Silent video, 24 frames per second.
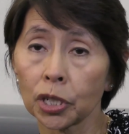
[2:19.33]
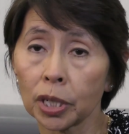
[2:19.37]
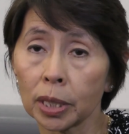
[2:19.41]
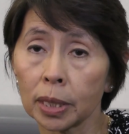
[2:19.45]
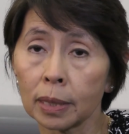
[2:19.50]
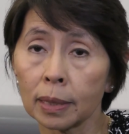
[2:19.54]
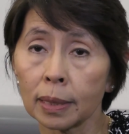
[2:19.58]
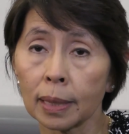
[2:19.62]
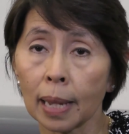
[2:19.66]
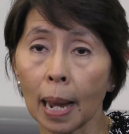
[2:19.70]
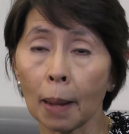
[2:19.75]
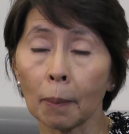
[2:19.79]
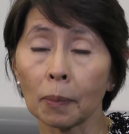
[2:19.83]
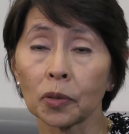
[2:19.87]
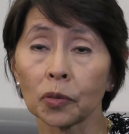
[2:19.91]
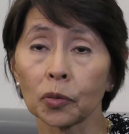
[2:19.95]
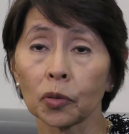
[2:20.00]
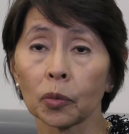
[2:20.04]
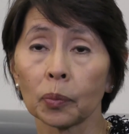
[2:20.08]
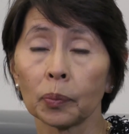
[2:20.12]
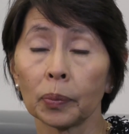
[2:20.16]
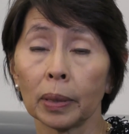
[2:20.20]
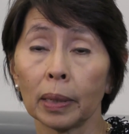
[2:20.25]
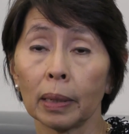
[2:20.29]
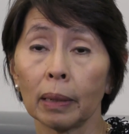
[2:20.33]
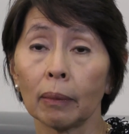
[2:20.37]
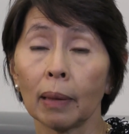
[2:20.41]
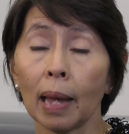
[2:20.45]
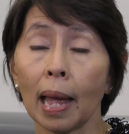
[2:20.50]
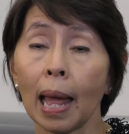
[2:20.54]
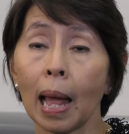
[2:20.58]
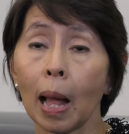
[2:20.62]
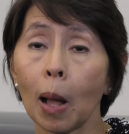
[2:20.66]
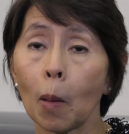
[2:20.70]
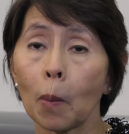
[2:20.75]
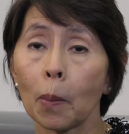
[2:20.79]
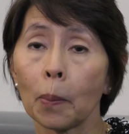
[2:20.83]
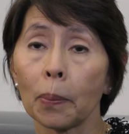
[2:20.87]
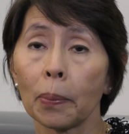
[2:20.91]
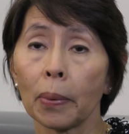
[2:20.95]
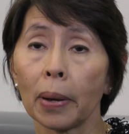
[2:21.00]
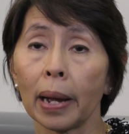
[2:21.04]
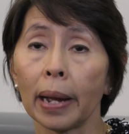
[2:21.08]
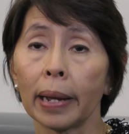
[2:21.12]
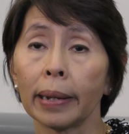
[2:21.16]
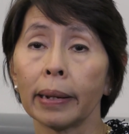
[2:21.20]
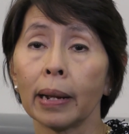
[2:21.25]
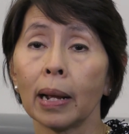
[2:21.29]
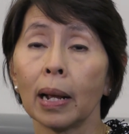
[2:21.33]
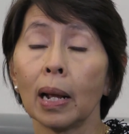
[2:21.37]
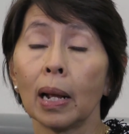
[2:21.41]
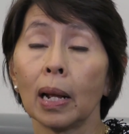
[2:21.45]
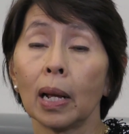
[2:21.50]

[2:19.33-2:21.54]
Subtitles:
genotypes will be helped by